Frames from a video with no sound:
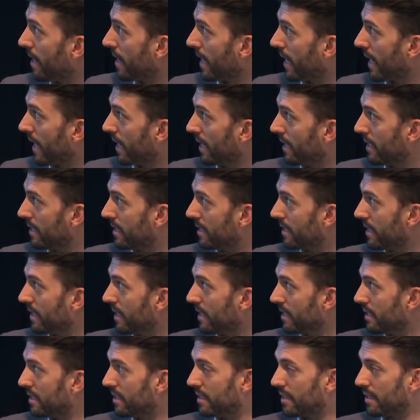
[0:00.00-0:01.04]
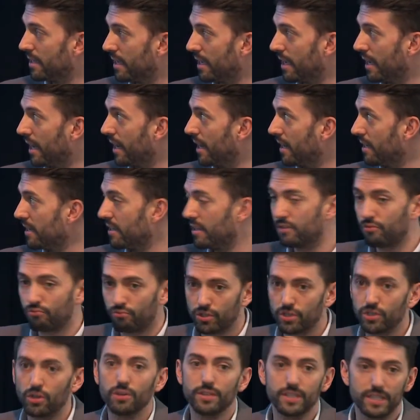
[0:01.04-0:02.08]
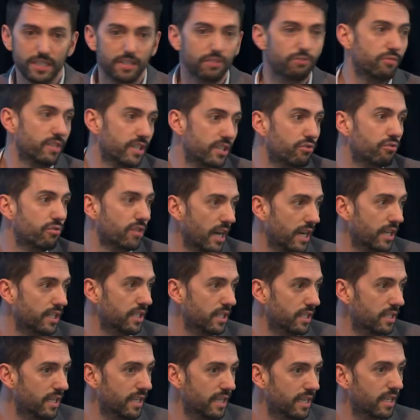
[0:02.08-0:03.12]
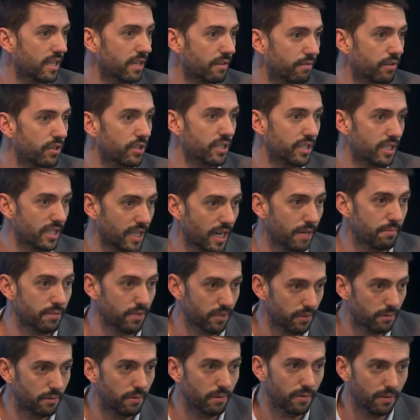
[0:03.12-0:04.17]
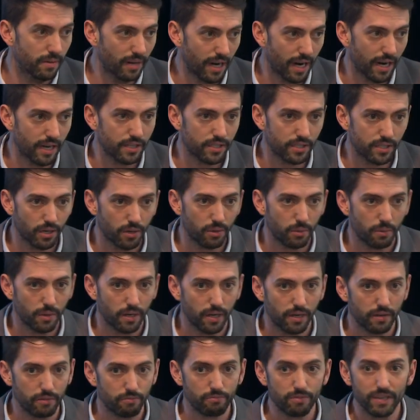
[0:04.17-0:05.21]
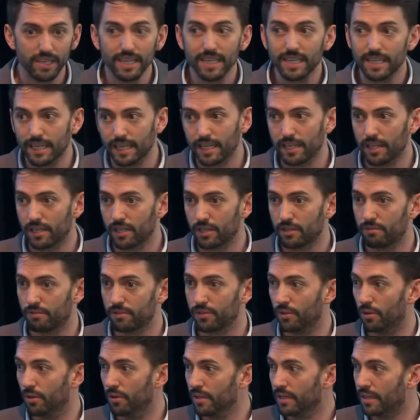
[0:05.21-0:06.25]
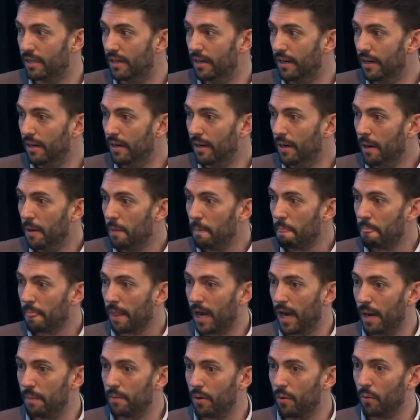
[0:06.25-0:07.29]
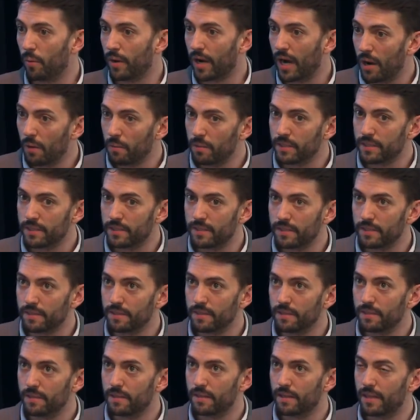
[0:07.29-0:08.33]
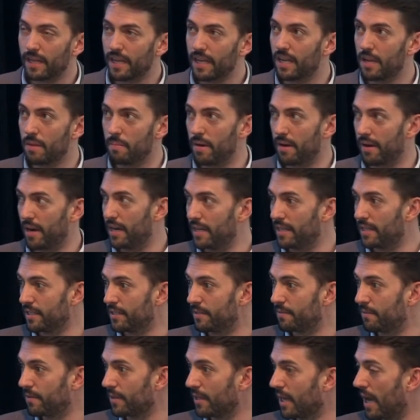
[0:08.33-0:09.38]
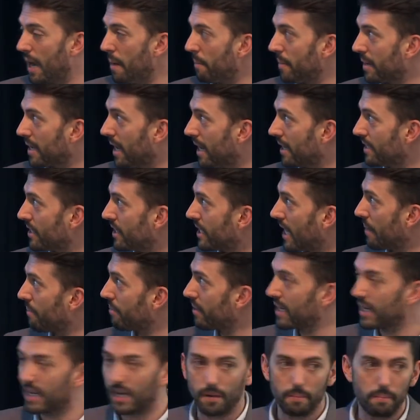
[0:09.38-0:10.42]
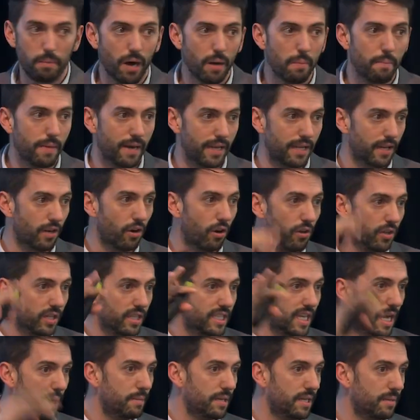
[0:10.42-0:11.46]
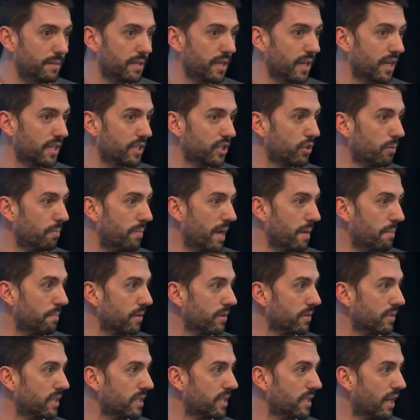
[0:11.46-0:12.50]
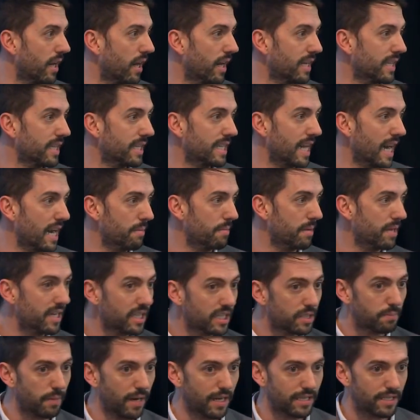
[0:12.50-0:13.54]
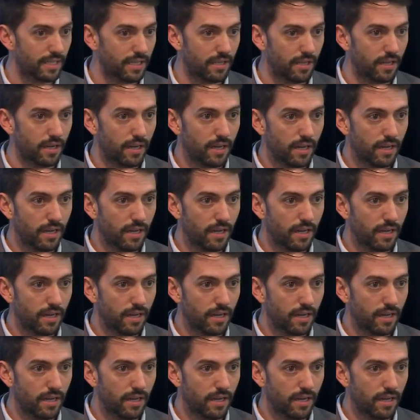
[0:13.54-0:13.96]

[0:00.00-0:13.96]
and it uh, resulted in a risk reduction in the conversion to type 2. Uh, so really neat clinical result. Um, when I was thinking about ideas for the company, I just kept reading on PubMed, like all these epidemiological papers uh, in the diabetes space, and